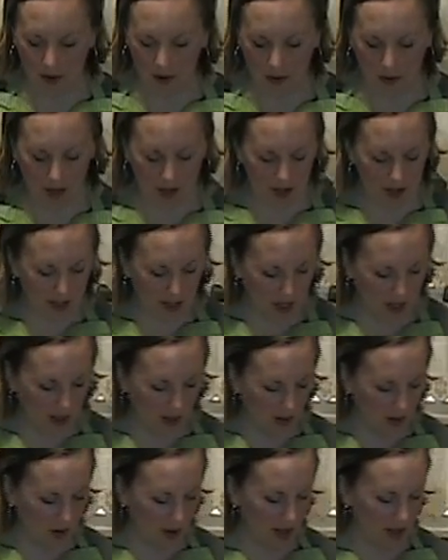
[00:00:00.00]
With this
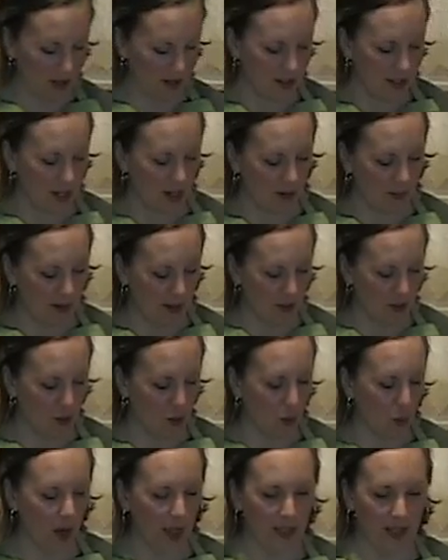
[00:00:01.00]
scale, you hit the tare button
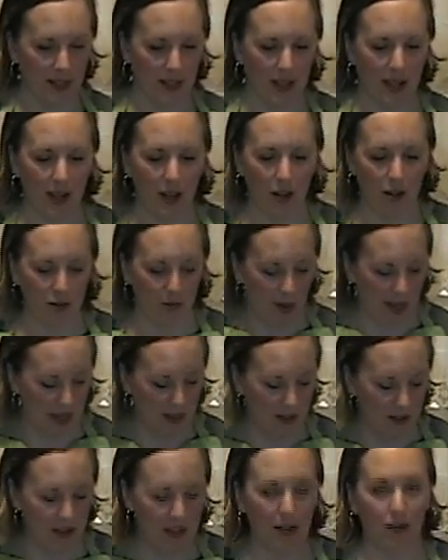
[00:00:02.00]
twice and then it goes
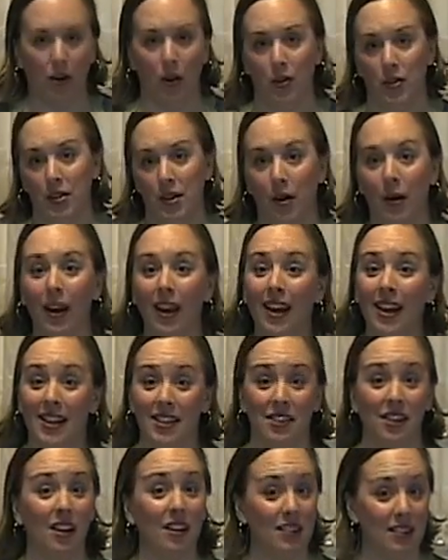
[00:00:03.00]
back to 0. So
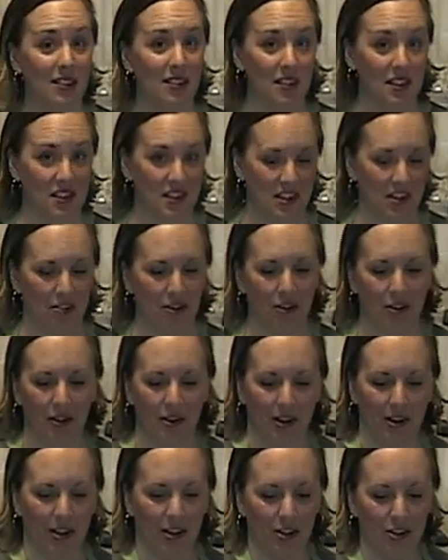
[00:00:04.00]
as long as it's on 0,
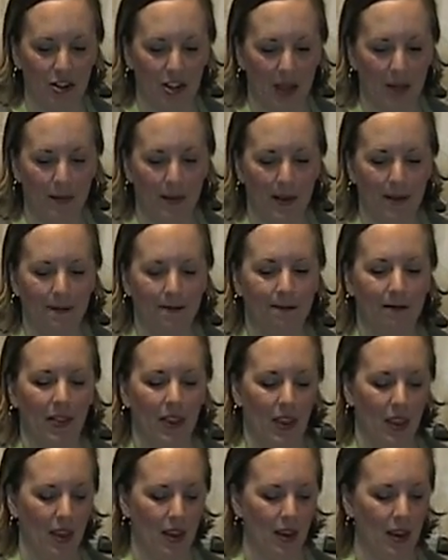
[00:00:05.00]
you're in good shape.
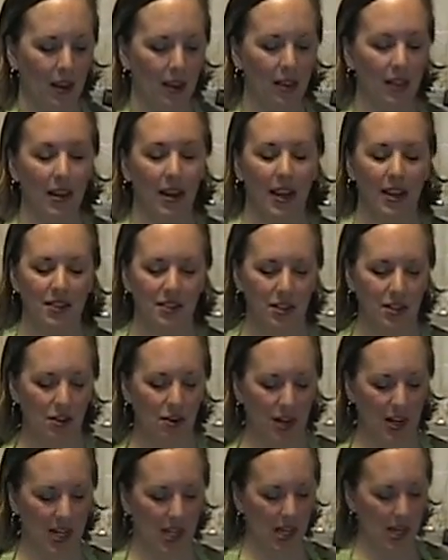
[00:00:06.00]
The next
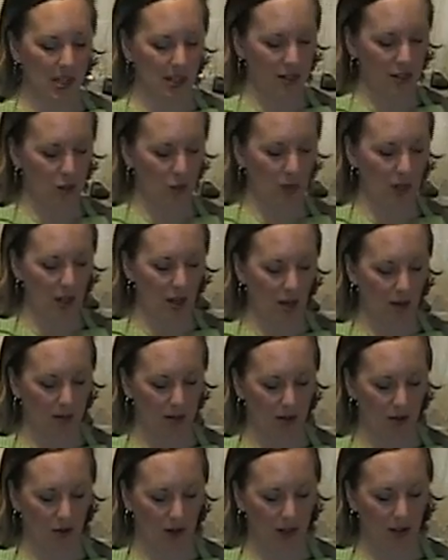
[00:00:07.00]
ingredient is sweet
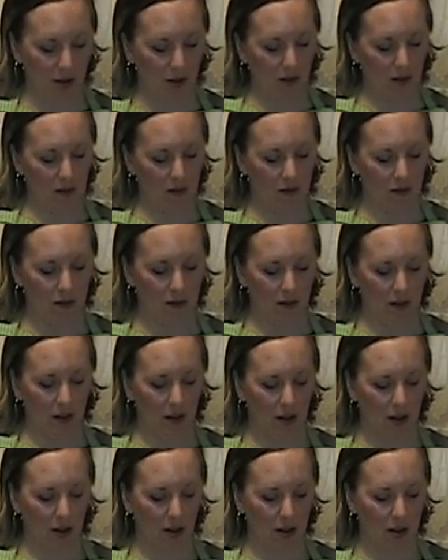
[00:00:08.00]
almond oil.
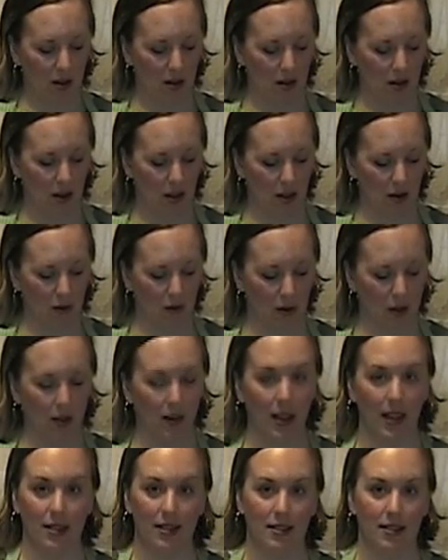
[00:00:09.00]
Another real
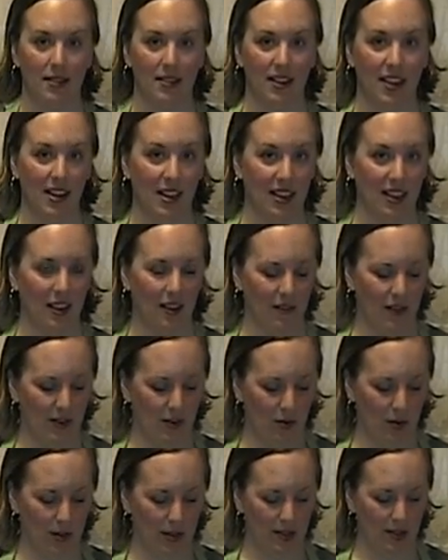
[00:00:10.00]
nice
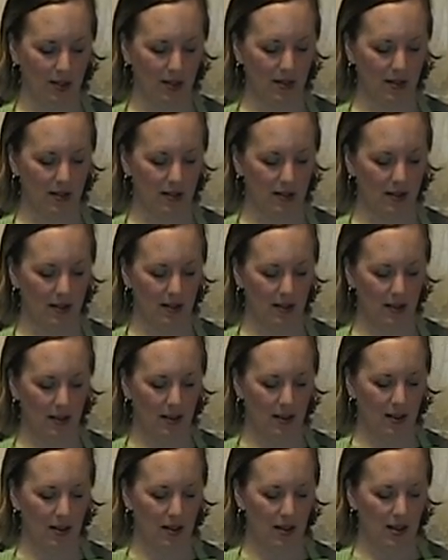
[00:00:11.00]
skin-loving oil.
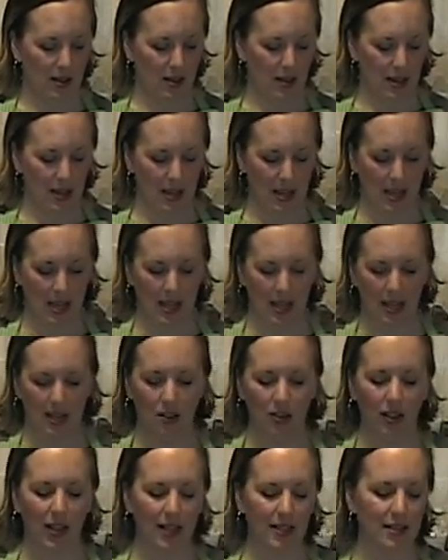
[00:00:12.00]

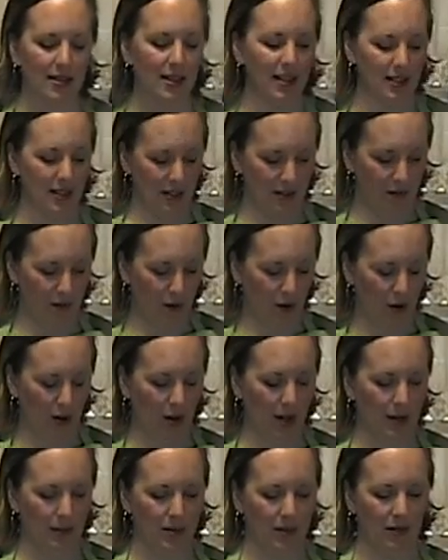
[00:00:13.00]
And you'll add 64
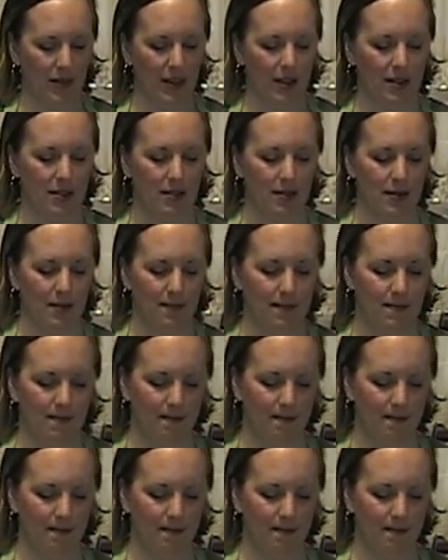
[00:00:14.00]
grams of this.